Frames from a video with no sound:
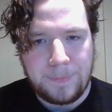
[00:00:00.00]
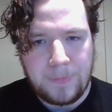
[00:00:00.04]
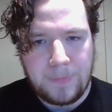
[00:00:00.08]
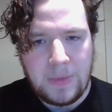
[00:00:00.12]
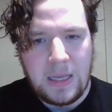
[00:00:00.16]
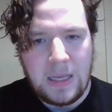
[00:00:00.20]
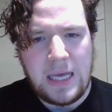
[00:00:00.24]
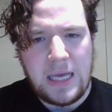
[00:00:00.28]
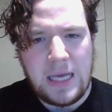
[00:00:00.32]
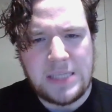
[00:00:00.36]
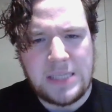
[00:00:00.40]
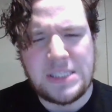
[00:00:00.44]

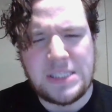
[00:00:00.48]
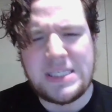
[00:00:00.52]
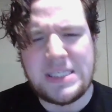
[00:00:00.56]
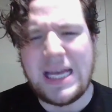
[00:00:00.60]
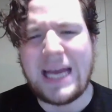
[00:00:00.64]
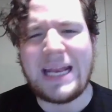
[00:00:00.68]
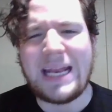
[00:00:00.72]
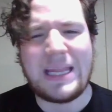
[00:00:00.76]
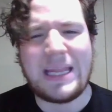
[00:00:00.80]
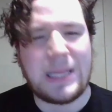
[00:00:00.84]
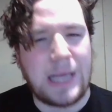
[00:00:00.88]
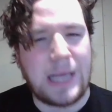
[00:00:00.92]
he's just kind
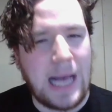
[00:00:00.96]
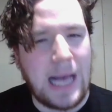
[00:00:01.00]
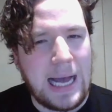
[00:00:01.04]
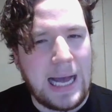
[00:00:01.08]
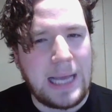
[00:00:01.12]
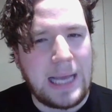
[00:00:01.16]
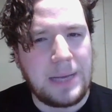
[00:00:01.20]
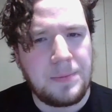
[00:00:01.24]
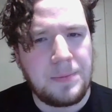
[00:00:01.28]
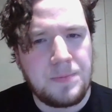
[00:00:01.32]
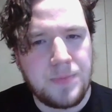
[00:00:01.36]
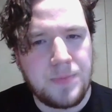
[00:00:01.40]
of the
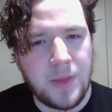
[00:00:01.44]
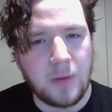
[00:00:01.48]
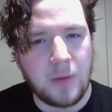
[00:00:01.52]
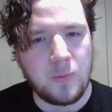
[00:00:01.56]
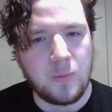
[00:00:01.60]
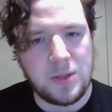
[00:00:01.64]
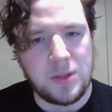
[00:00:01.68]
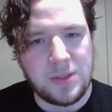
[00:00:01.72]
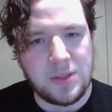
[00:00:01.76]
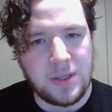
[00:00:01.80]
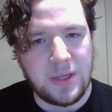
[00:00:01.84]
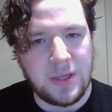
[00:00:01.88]
guy
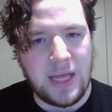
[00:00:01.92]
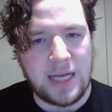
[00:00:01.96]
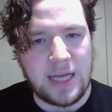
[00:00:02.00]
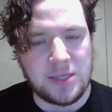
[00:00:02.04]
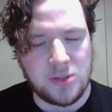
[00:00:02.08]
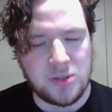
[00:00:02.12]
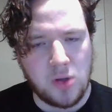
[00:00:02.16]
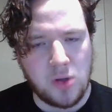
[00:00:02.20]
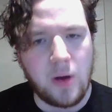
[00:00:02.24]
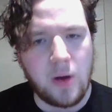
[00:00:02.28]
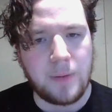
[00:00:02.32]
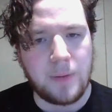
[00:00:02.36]
that
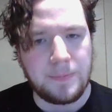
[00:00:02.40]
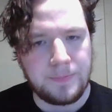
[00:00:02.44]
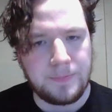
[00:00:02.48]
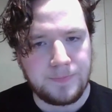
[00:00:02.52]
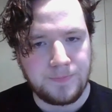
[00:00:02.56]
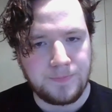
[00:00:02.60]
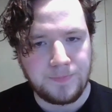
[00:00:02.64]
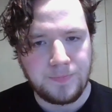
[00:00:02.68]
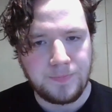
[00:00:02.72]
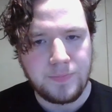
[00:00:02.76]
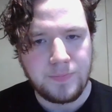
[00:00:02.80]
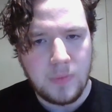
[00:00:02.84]
taught
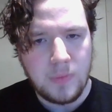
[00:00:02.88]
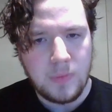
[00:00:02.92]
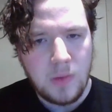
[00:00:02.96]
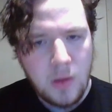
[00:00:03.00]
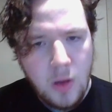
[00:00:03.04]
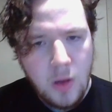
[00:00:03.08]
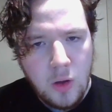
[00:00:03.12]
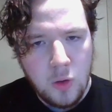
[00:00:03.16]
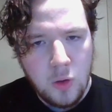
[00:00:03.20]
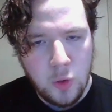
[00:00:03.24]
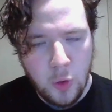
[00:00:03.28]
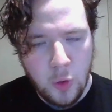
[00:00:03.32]

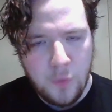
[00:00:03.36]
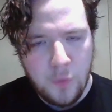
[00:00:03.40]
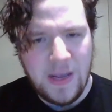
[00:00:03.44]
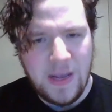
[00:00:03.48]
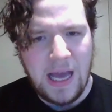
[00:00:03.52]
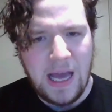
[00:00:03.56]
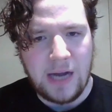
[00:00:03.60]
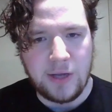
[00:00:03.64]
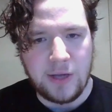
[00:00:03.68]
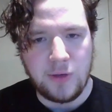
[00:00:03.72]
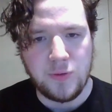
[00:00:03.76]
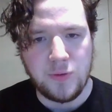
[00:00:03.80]
Luffy how
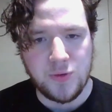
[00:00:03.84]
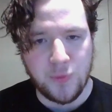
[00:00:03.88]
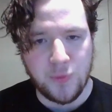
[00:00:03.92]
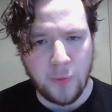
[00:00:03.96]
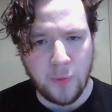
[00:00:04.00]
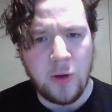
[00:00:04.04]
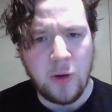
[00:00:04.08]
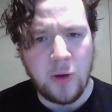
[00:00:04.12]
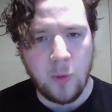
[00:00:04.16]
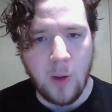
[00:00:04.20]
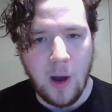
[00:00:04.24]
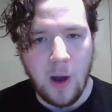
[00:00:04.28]
to use
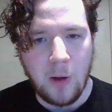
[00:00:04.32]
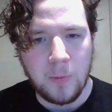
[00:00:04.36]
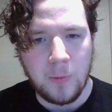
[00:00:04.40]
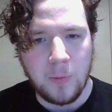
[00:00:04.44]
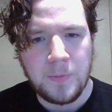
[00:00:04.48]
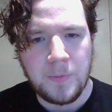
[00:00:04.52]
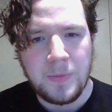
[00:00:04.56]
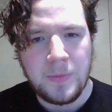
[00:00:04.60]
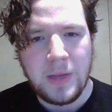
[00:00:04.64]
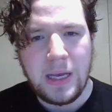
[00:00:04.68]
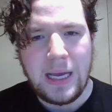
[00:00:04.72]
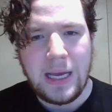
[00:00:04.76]
Ryuo.
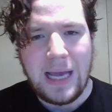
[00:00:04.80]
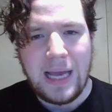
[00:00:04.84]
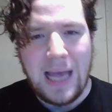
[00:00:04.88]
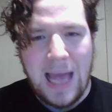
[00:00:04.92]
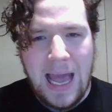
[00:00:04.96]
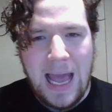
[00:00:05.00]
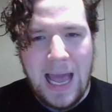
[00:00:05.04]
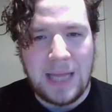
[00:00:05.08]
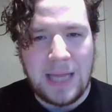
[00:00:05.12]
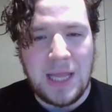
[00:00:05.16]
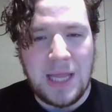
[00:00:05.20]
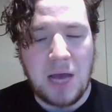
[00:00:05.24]

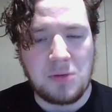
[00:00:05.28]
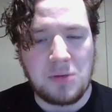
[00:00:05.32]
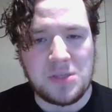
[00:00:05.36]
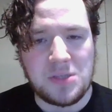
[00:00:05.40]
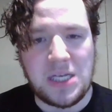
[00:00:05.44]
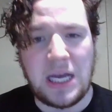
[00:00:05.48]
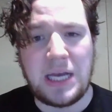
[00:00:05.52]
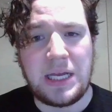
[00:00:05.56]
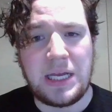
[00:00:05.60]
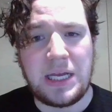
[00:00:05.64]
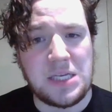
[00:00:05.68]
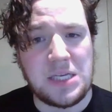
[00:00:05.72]
And that was
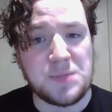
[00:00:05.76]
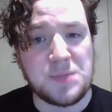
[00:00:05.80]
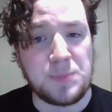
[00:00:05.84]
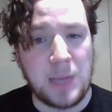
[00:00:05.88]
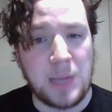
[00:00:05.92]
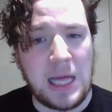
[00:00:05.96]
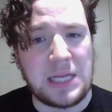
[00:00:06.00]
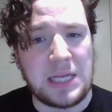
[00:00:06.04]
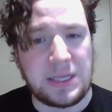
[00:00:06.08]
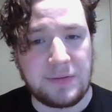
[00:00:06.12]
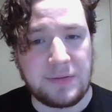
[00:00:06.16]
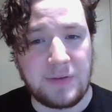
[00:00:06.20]
kind of his
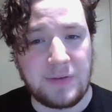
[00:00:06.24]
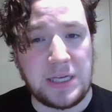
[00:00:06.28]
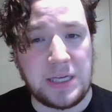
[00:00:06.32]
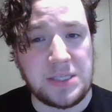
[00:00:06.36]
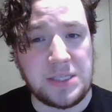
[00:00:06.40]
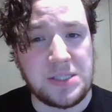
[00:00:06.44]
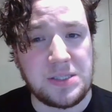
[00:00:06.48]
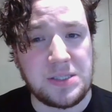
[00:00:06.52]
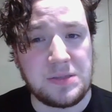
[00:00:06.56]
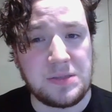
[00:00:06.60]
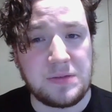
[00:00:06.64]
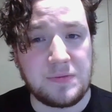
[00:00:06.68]
plot
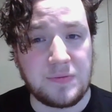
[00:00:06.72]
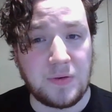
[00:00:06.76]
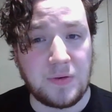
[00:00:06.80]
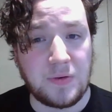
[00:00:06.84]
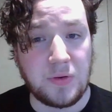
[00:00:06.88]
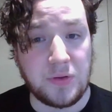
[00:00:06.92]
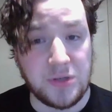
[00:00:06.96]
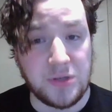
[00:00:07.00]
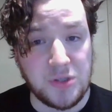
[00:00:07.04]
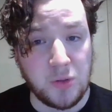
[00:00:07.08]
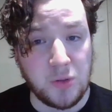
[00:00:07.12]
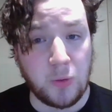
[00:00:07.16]
device for the
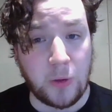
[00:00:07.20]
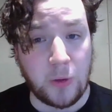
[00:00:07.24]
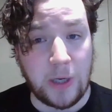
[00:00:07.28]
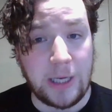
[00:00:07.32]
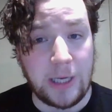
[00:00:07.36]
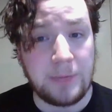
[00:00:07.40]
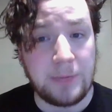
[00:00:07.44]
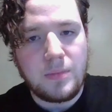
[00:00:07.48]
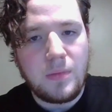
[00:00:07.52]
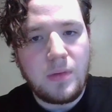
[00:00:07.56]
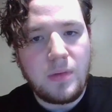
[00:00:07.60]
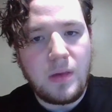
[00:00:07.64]
story.
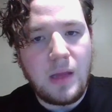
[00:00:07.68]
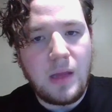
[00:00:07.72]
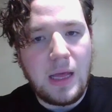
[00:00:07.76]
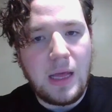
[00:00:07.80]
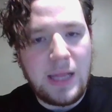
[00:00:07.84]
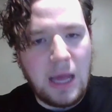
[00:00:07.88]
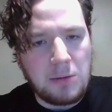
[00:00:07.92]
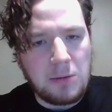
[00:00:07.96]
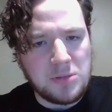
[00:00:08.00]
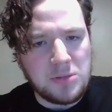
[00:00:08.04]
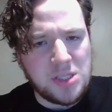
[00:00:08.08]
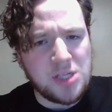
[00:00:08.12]

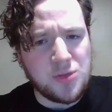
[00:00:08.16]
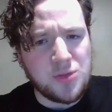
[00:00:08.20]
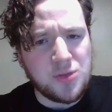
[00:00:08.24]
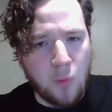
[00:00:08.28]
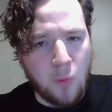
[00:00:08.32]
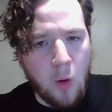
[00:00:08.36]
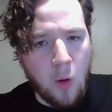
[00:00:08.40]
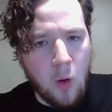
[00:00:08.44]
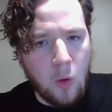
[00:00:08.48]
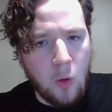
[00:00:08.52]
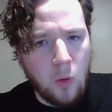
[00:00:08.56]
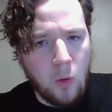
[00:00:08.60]
That was his
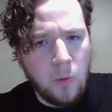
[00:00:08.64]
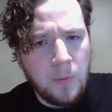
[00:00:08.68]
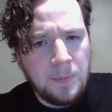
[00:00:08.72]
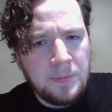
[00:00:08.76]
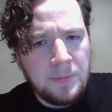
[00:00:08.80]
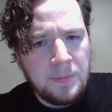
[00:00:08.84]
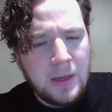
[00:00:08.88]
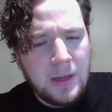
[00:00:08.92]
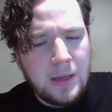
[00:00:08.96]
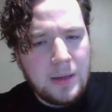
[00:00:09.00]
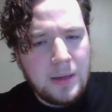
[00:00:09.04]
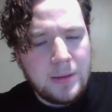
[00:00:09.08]
role.
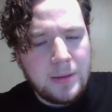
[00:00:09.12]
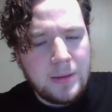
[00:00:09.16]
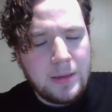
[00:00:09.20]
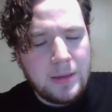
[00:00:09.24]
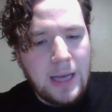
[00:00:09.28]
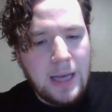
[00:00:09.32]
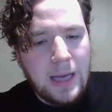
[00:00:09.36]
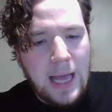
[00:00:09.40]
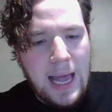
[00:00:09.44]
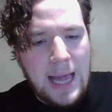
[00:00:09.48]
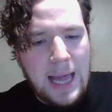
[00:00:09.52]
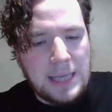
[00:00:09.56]

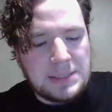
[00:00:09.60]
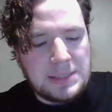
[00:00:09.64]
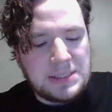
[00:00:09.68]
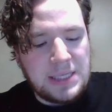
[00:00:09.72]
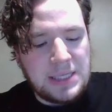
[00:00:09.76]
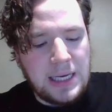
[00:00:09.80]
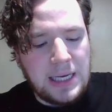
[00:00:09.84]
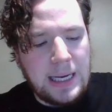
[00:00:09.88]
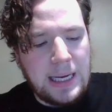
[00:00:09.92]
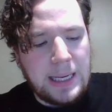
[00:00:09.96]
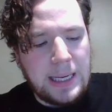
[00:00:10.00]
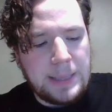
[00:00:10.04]
And
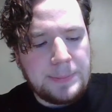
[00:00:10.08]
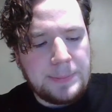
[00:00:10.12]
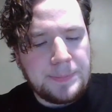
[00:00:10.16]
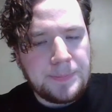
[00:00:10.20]
I